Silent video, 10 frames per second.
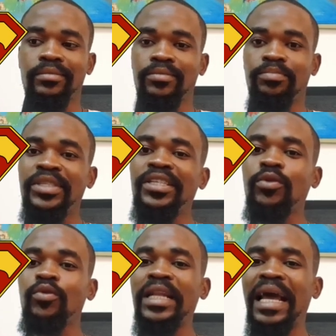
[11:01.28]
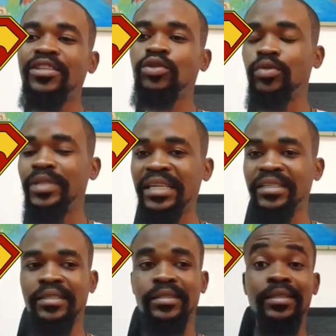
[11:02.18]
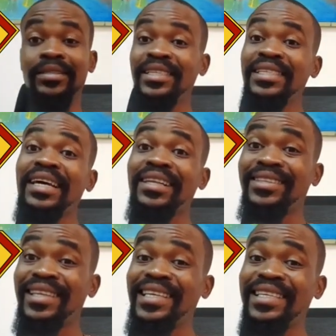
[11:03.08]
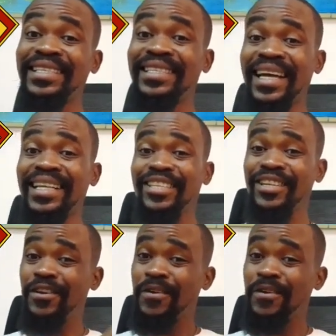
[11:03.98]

Peter Quill has to dance. These are things that